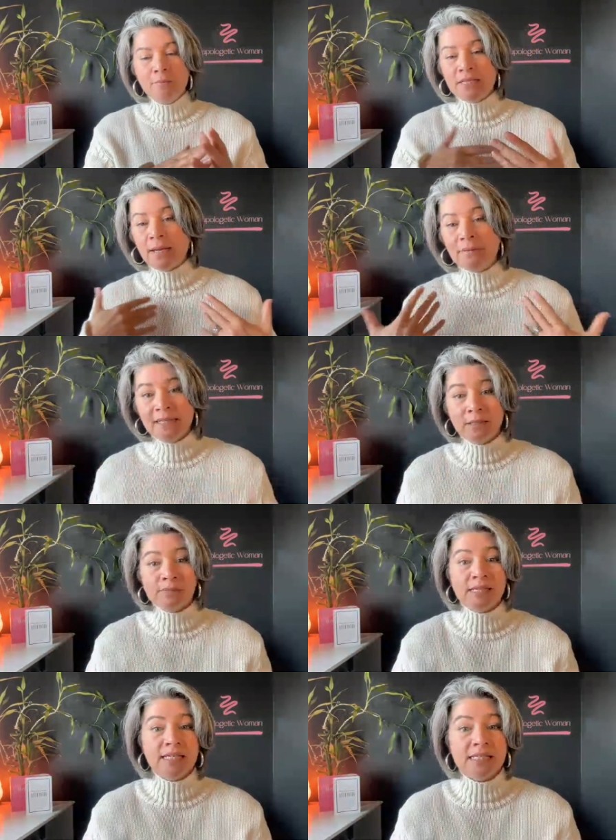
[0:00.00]
But I met
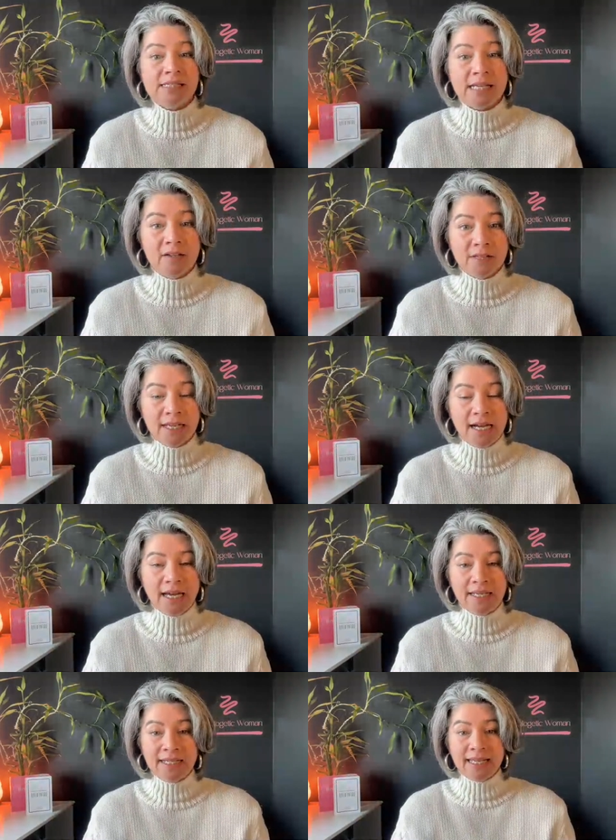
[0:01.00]
them 10 years down the
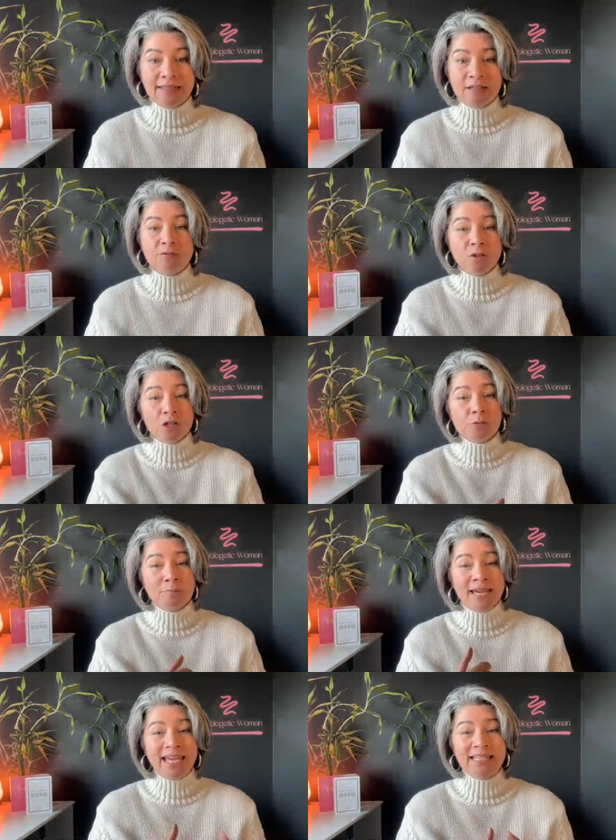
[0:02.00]
line and they've not
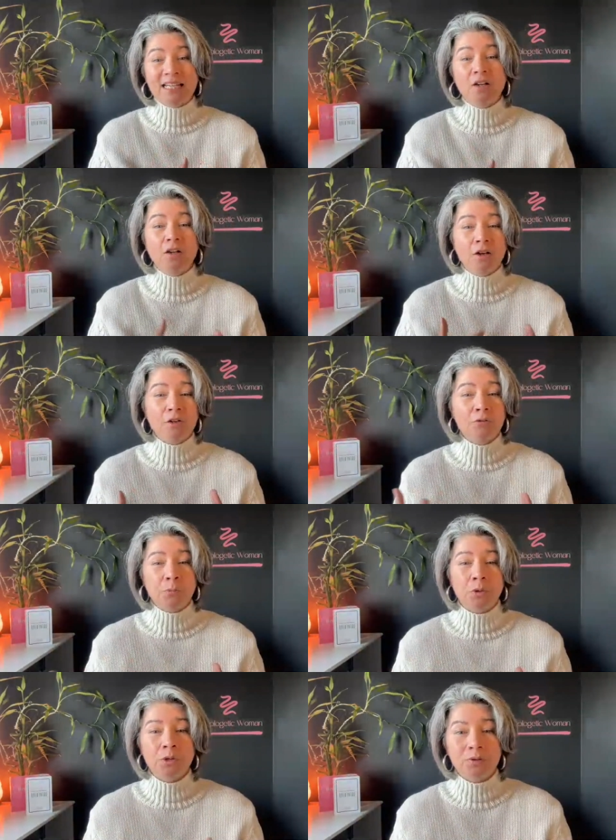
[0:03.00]
made a lot of
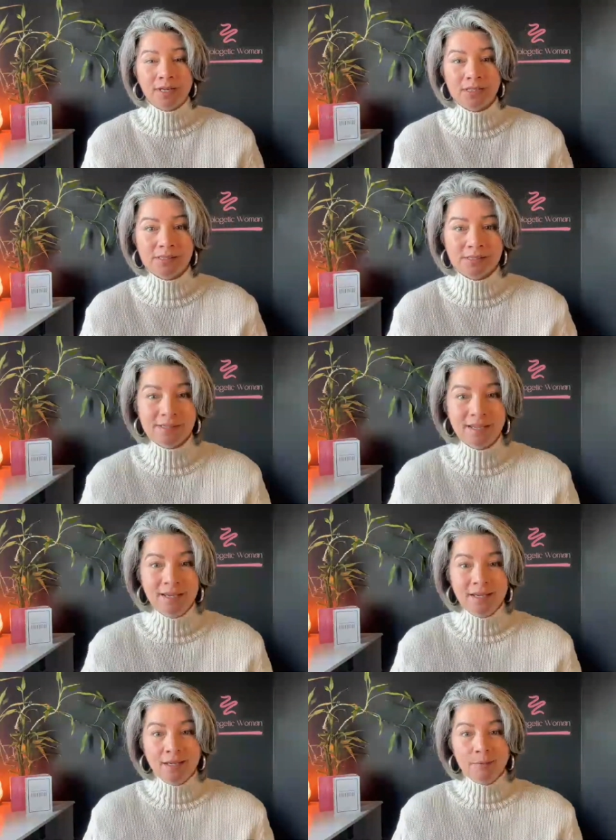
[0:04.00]
progress
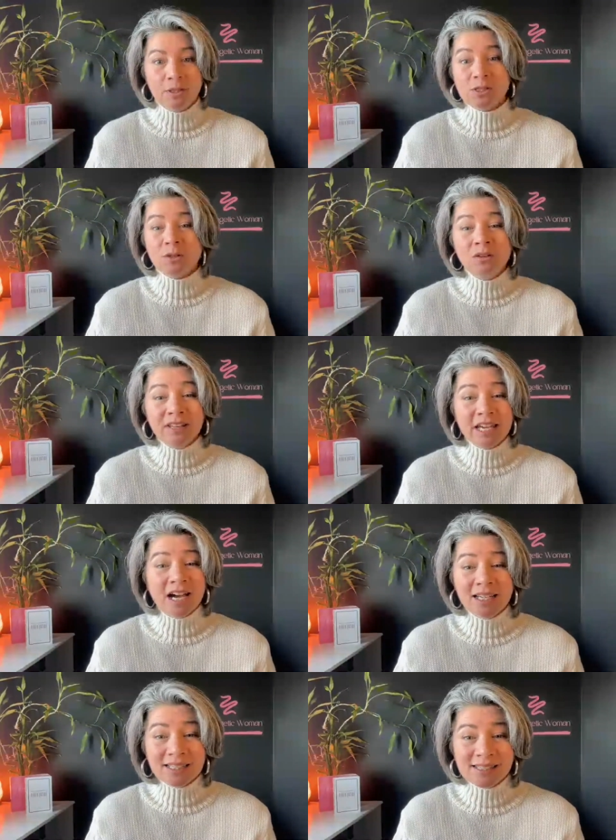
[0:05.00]
because all
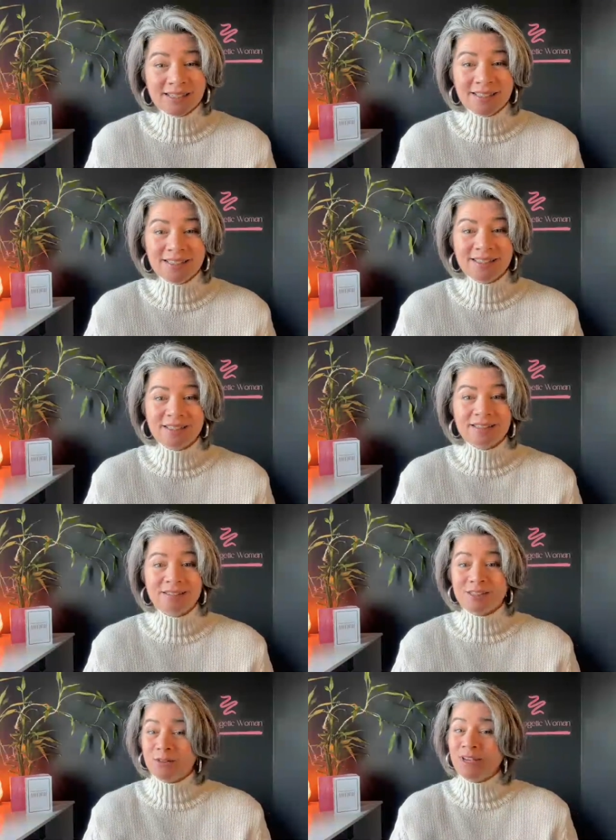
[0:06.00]
the answers
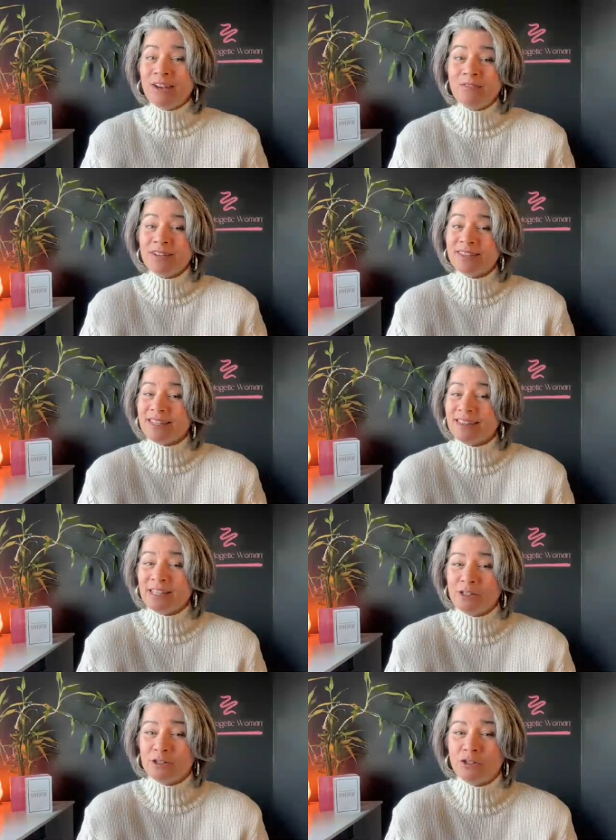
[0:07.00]
to everything
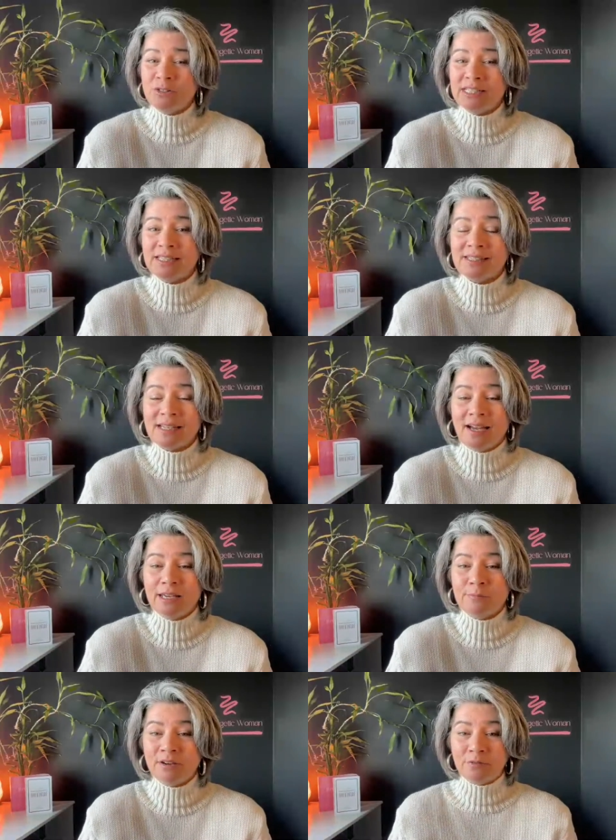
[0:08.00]
that you truly
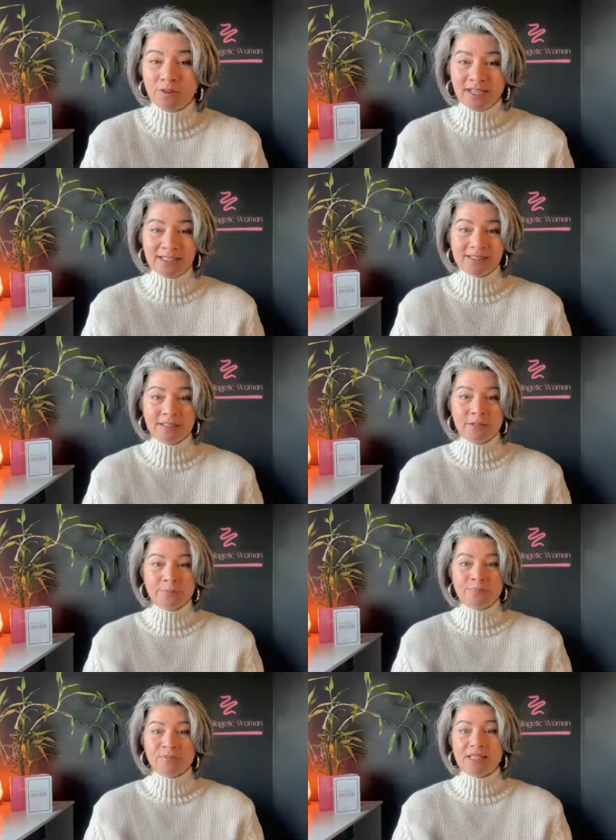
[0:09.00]
desire, my friend,
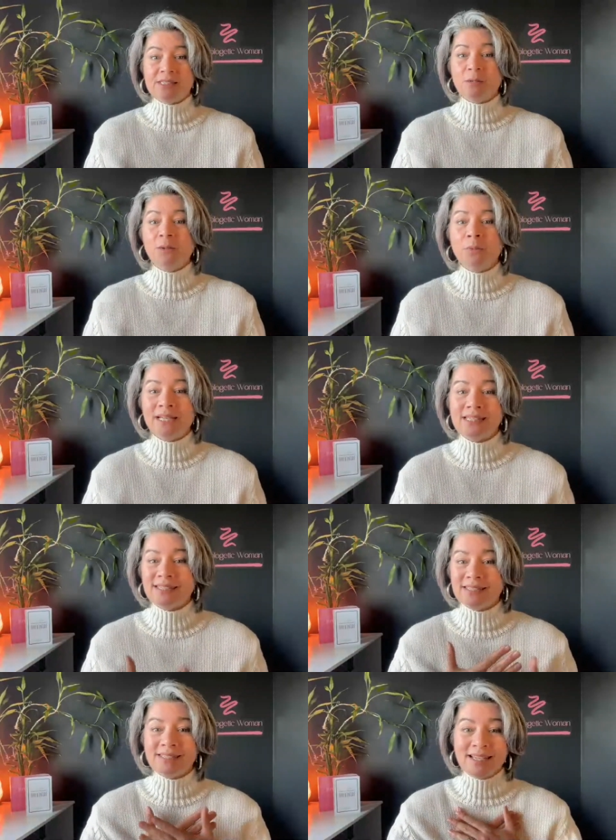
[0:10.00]
is always
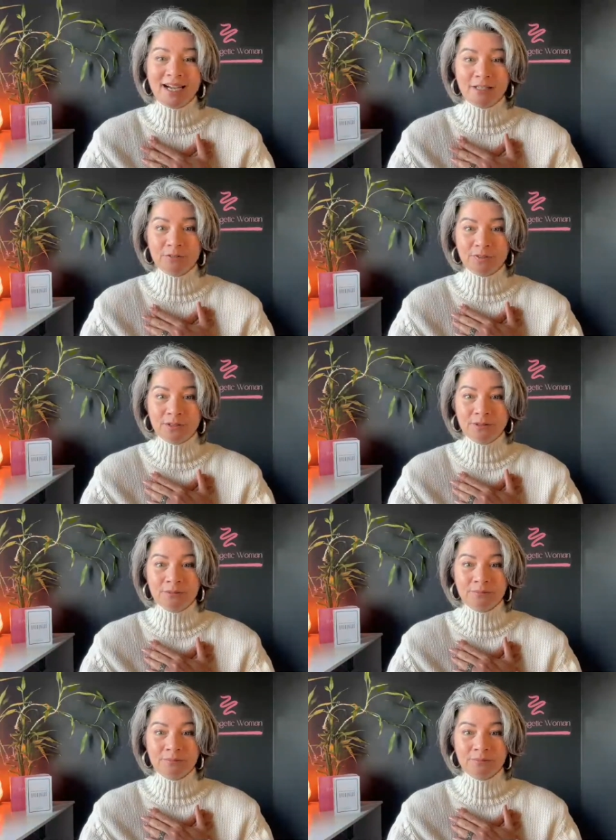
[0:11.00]
inside of you.